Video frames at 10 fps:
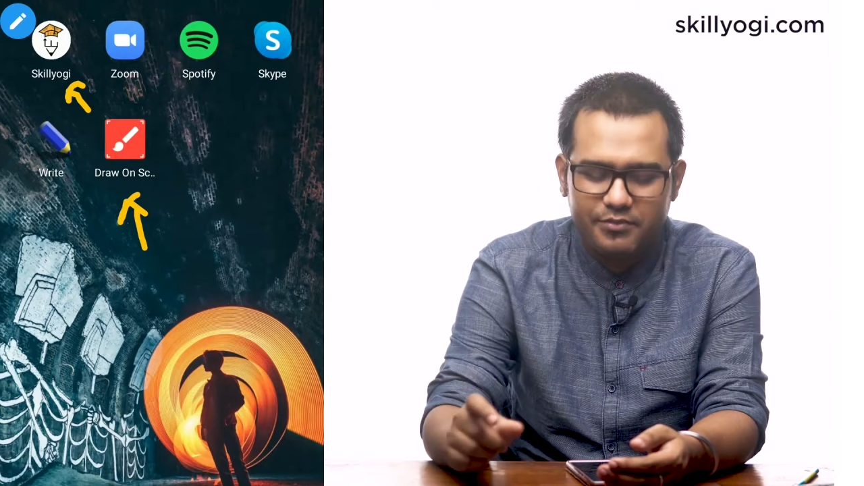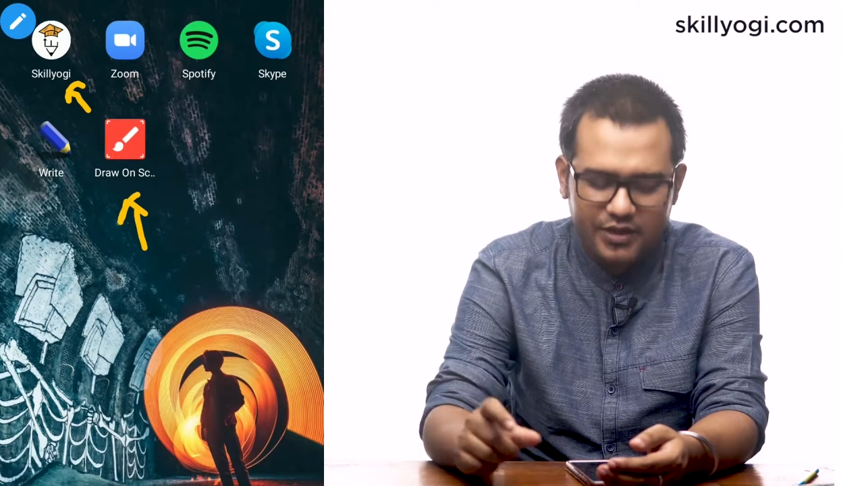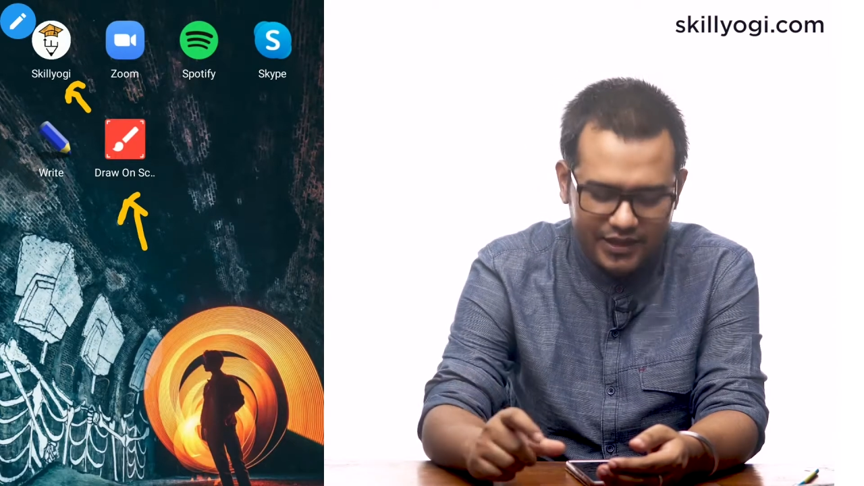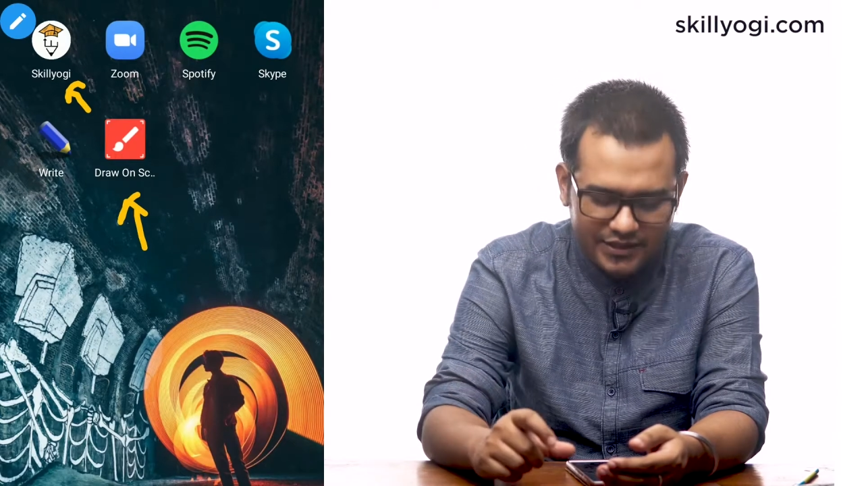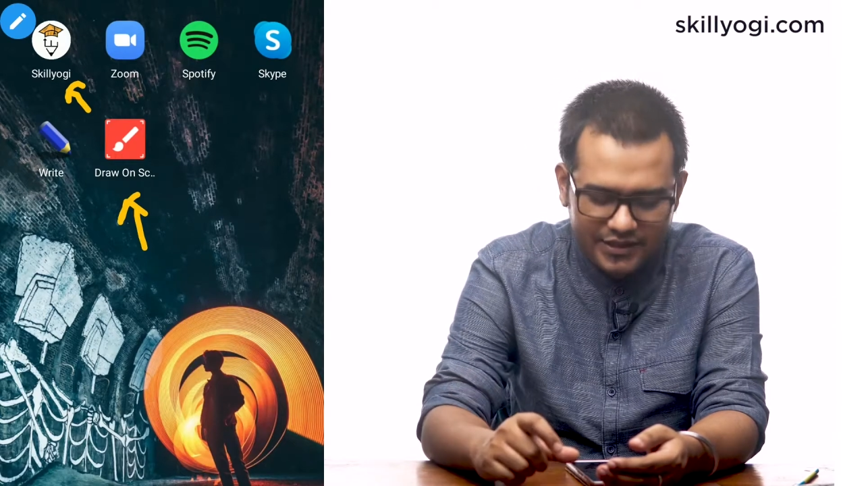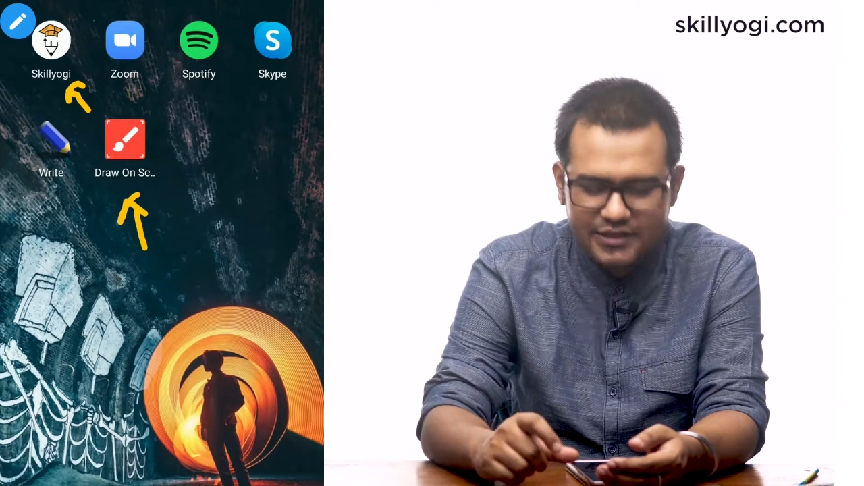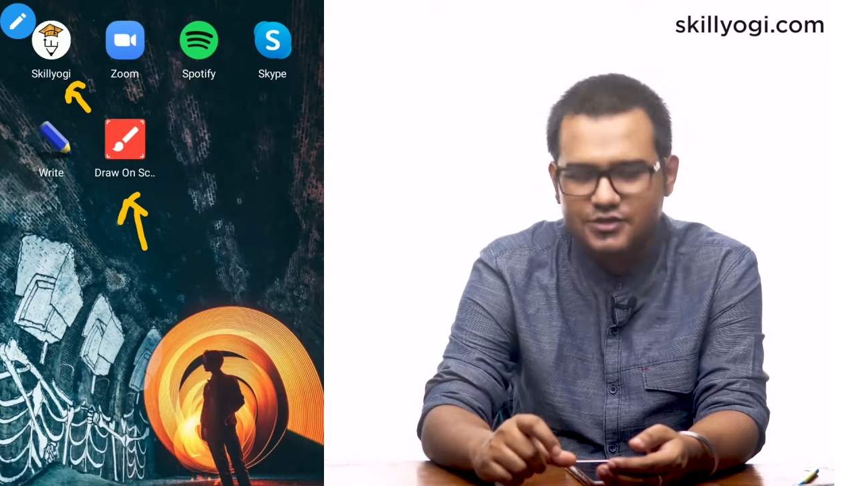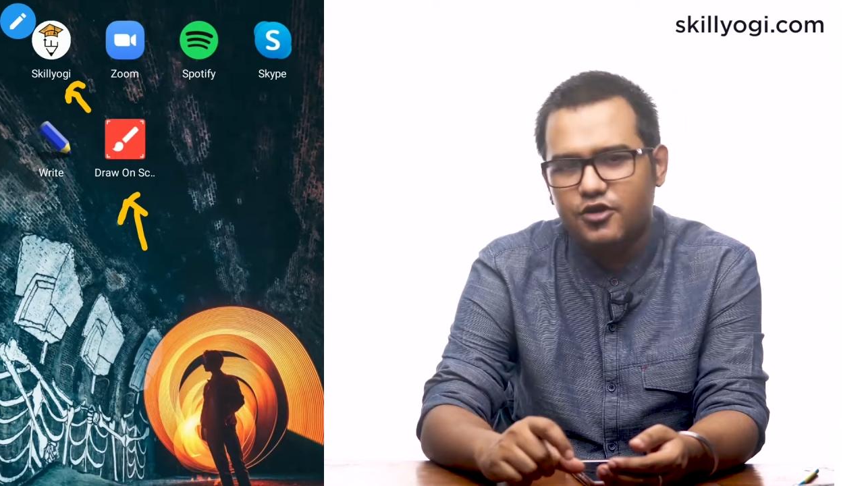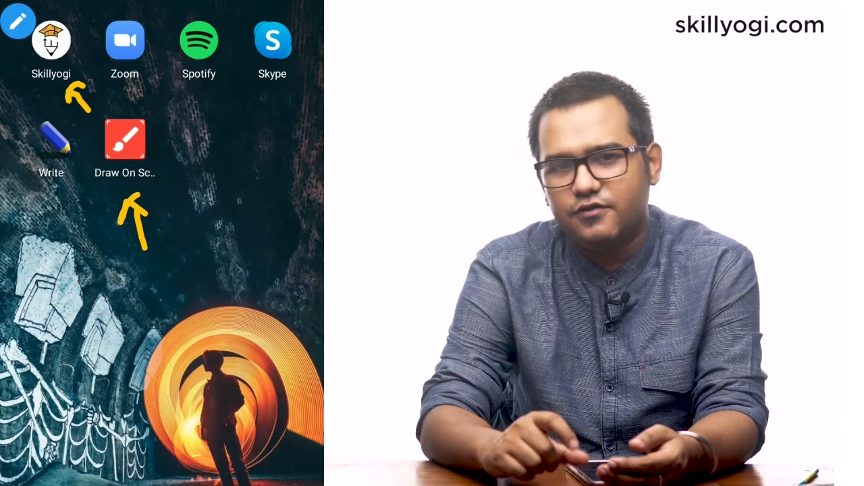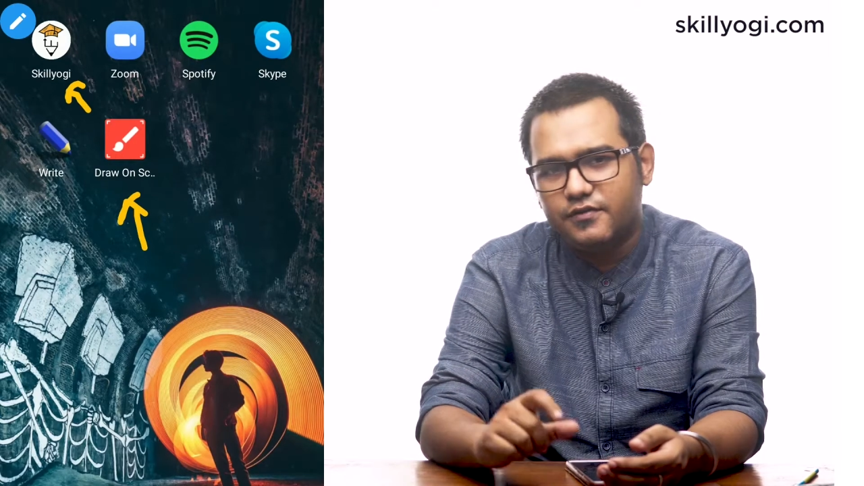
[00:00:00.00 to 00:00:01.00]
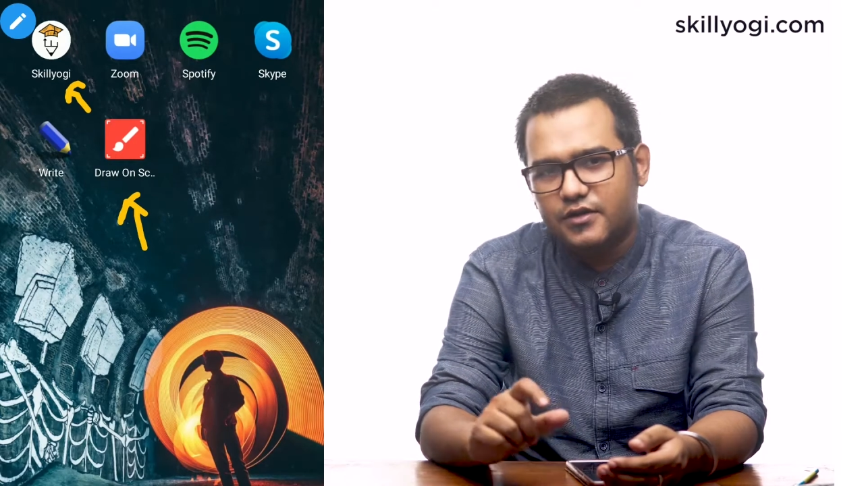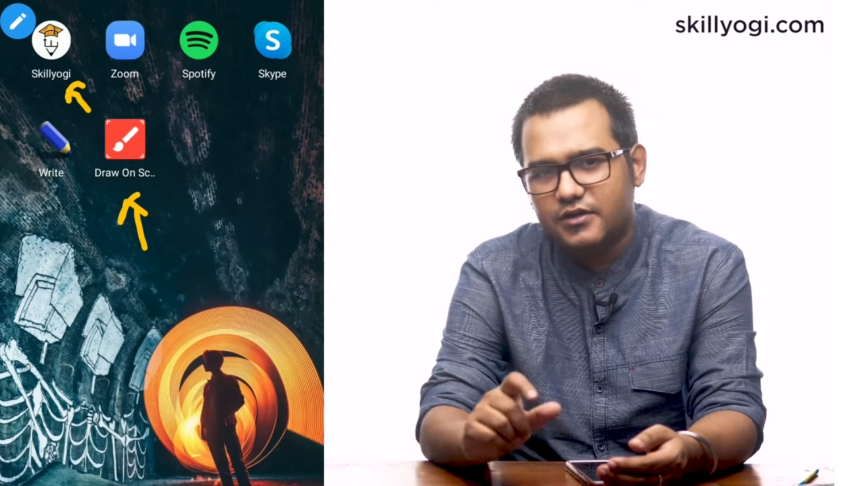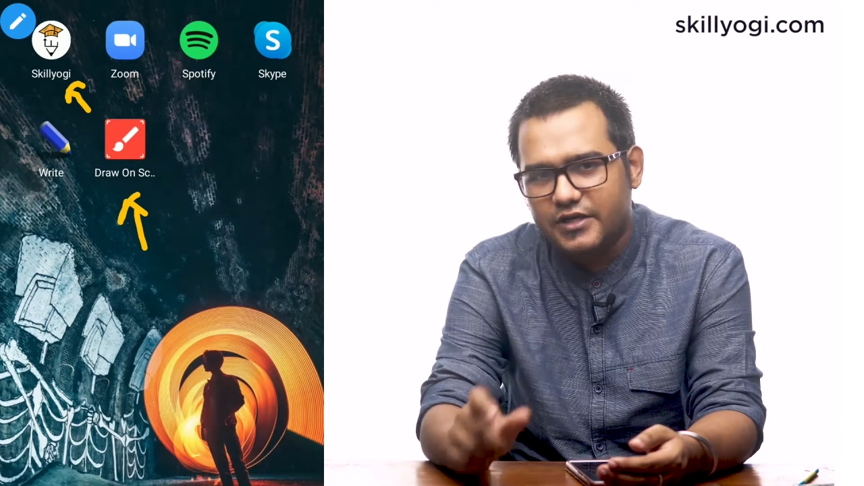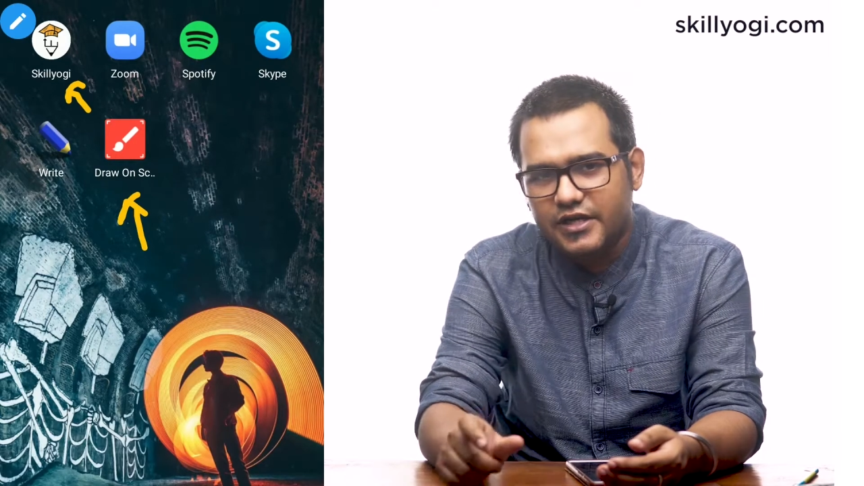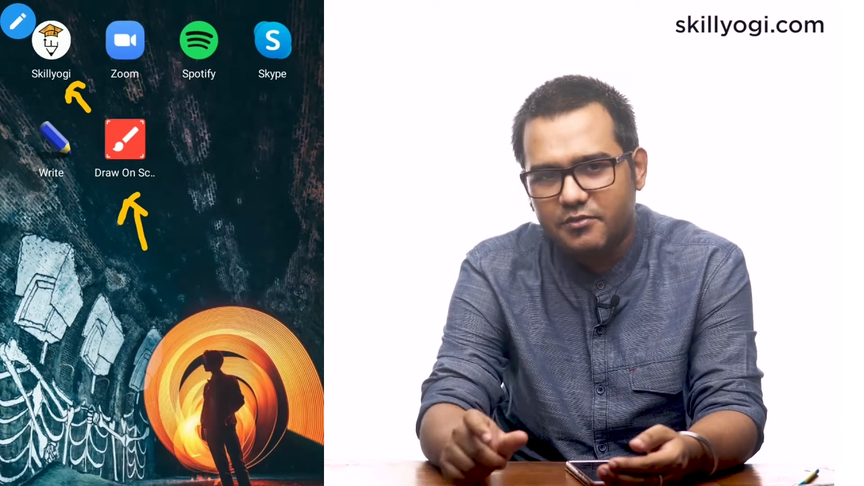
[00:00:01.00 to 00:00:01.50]
I think it's of
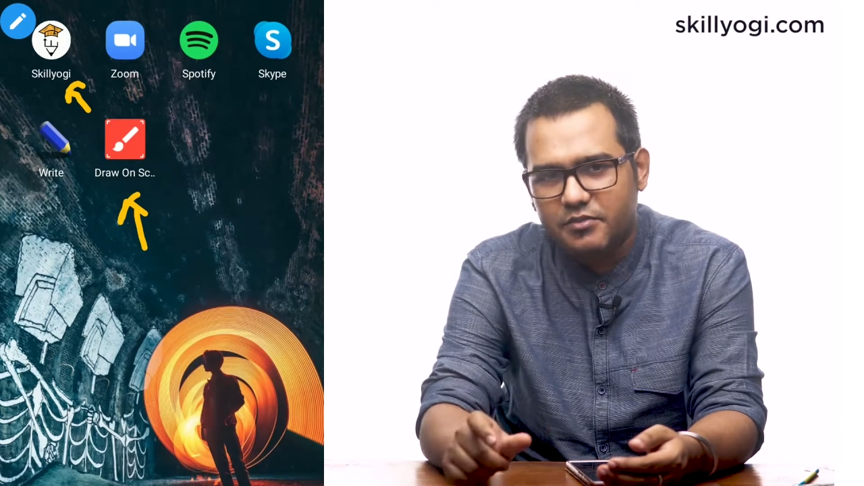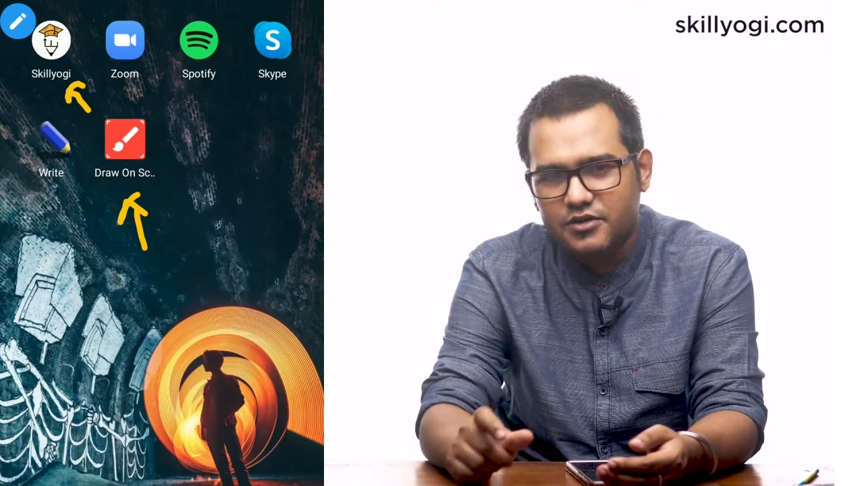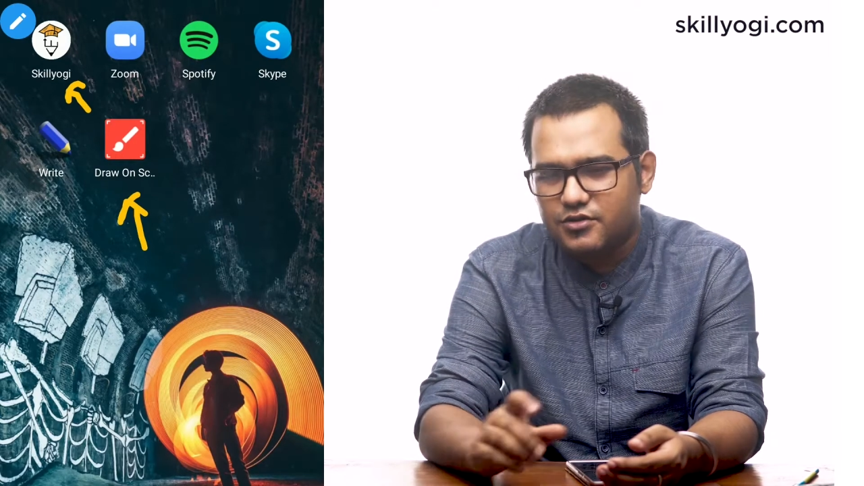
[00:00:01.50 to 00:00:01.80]
3 MB,